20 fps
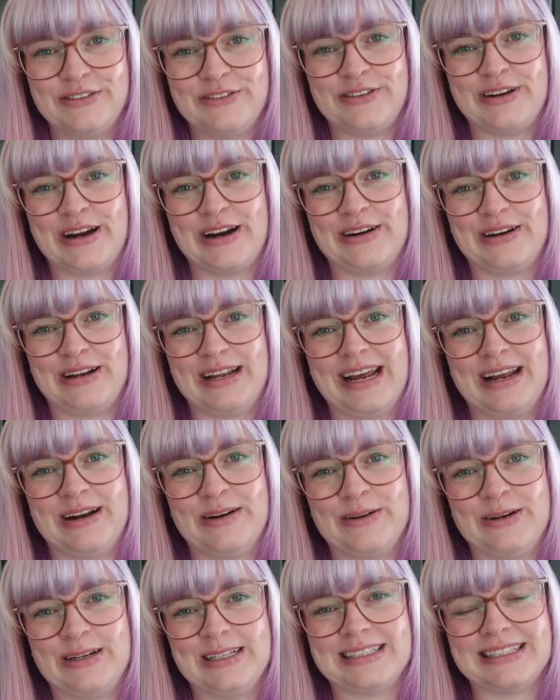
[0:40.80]
fairly and
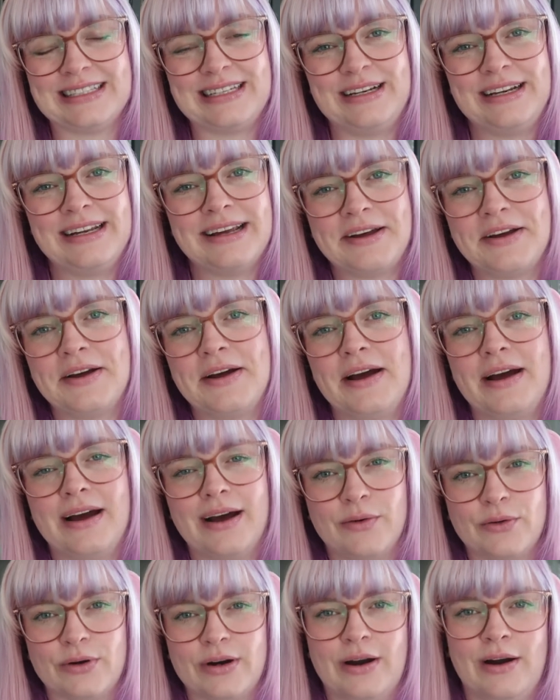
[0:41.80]
honestly,
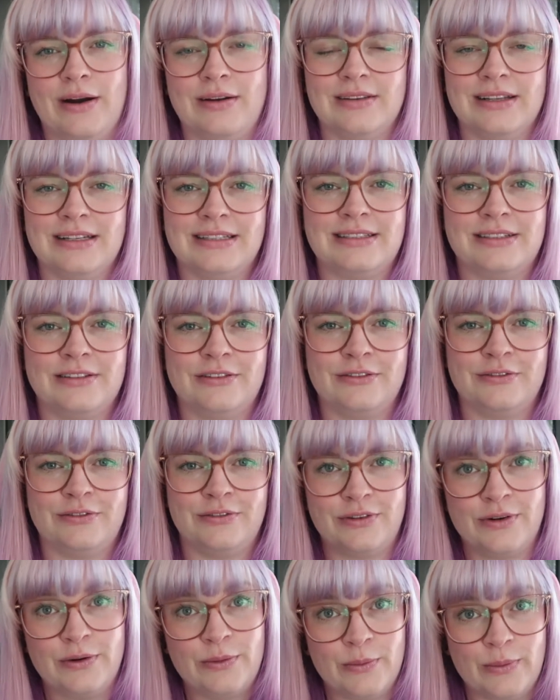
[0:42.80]
regardless of
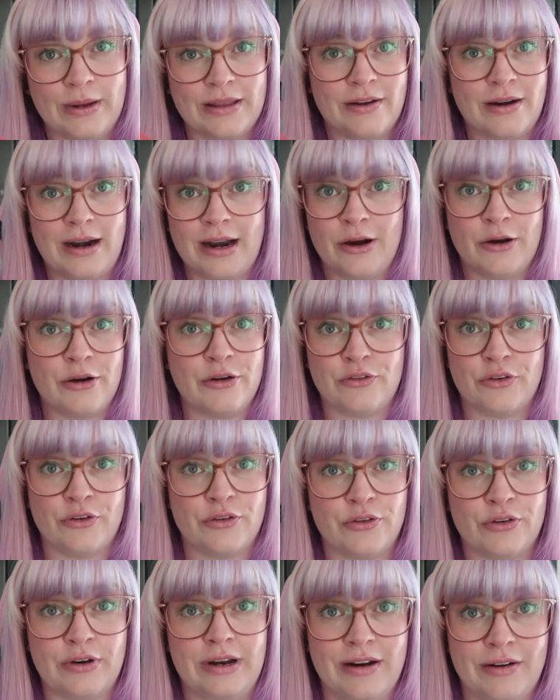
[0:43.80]
whether I got it for
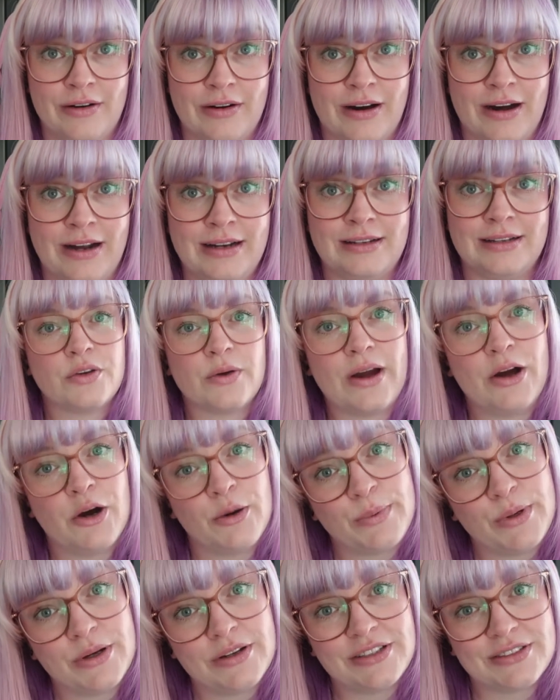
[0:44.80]
free or not. So I
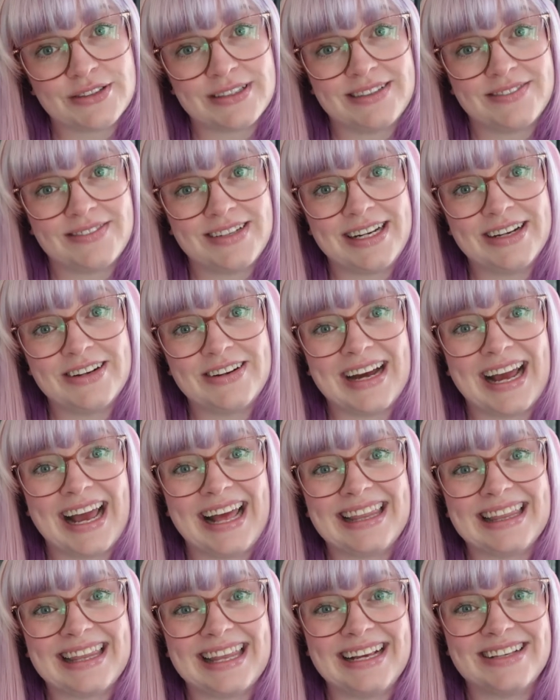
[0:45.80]
hope you enjoyed the video,
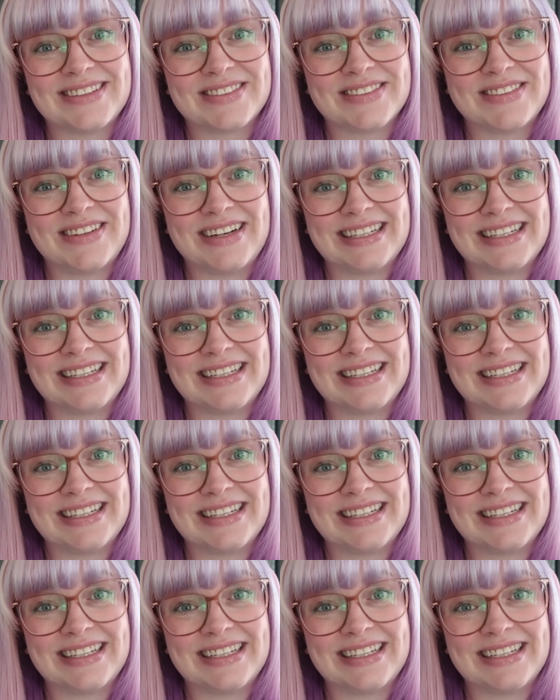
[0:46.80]
and thanks for